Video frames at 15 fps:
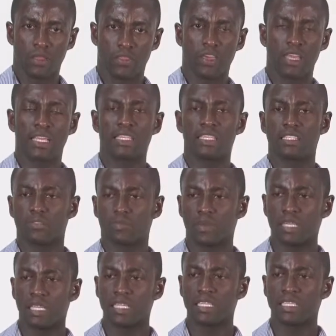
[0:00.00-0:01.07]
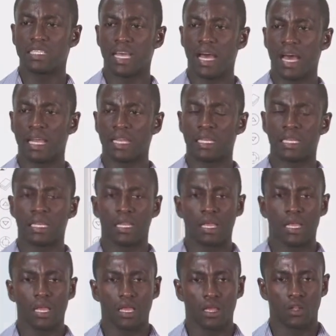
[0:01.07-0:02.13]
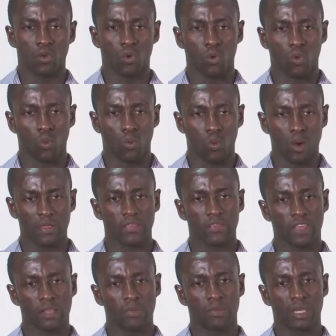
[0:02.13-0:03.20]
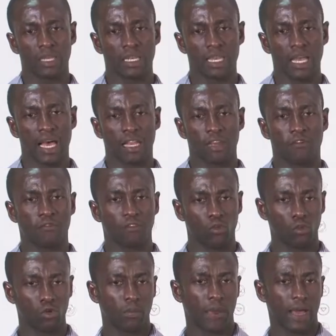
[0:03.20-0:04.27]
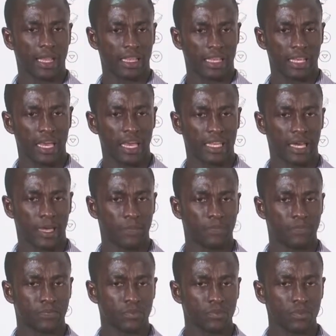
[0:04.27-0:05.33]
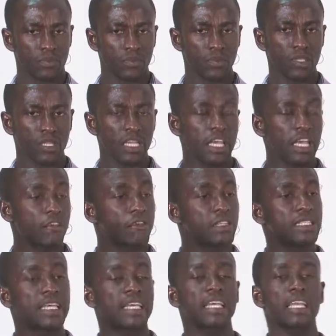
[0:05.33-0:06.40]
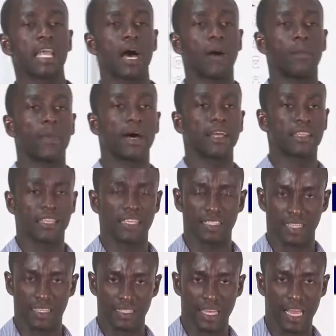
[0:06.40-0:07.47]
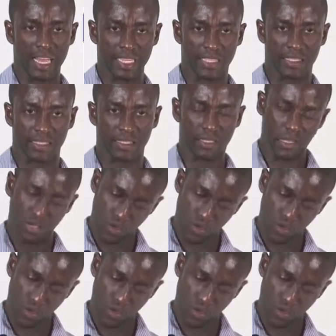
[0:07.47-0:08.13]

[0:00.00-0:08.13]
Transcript: Things being done, one thing being done followed by the other. Even taking our bath is a science.